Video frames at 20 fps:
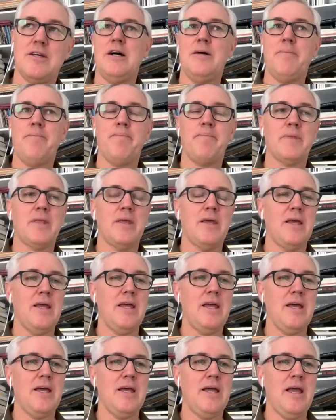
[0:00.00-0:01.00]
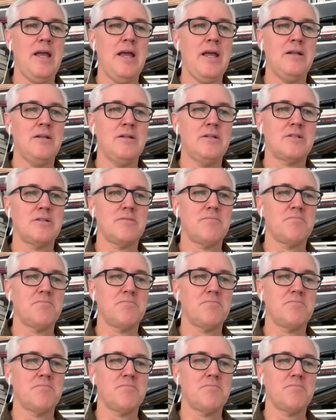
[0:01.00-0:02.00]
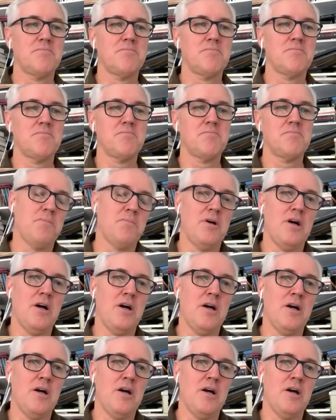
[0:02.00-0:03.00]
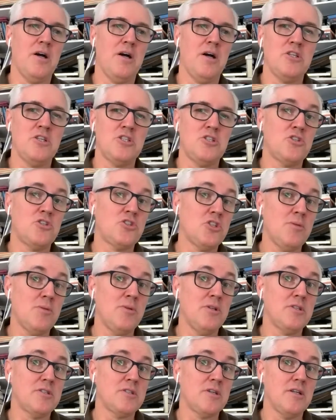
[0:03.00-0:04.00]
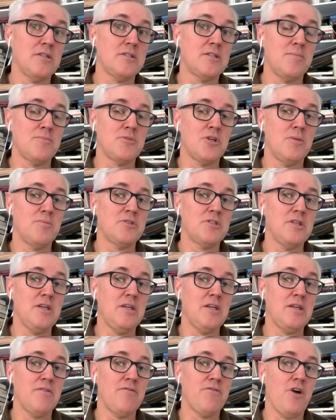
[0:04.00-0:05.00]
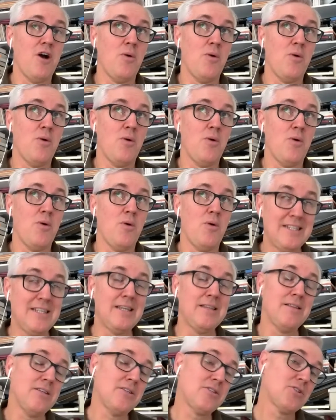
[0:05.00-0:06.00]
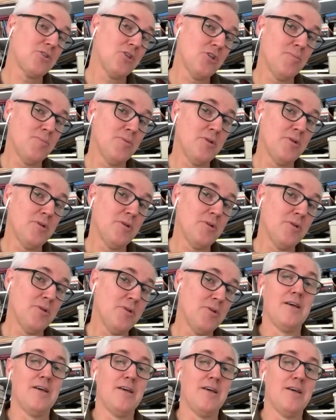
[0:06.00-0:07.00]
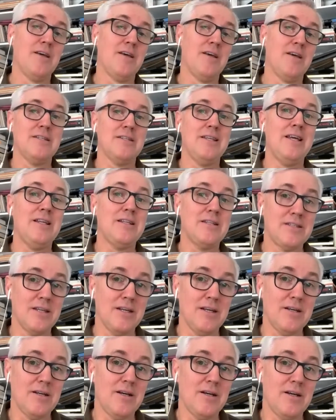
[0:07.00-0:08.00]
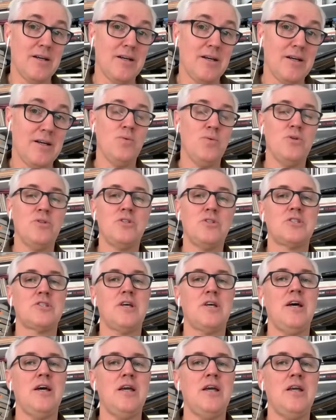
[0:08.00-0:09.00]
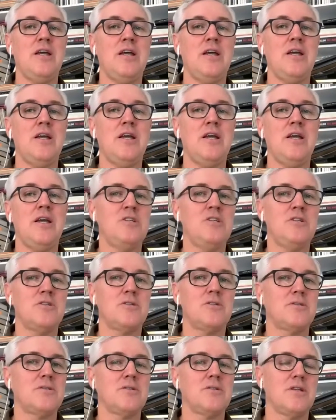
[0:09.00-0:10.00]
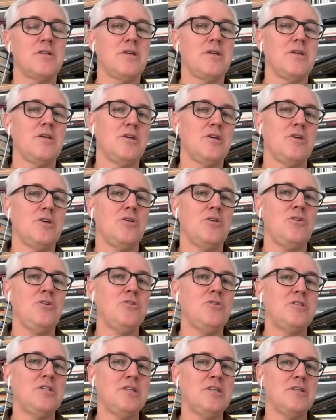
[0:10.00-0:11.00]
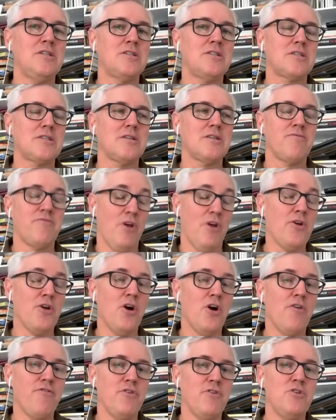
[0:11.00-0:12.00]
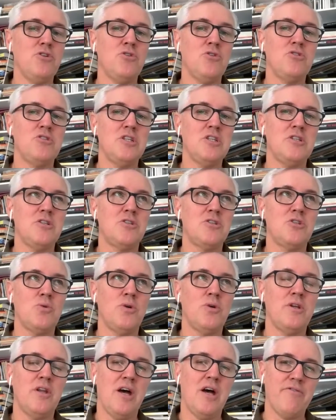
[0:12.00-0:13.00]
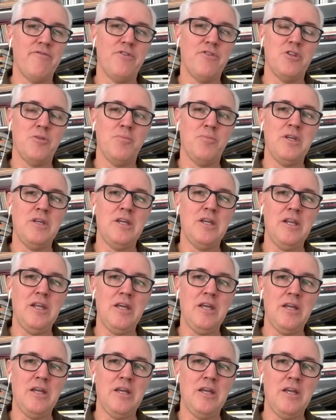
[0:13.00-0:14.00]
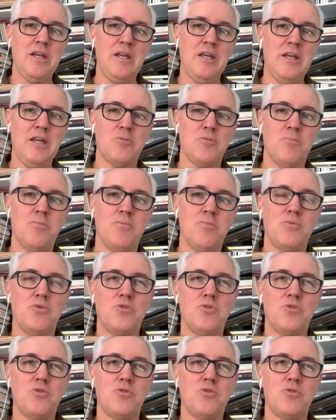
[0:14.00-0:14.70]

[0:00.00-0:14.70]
Um, and um, uh, as I listen to sermons, I sometimes think if I was editing this sermon as an editor, I would say you didn't, you didn't very often you didn't do enough at the beginning to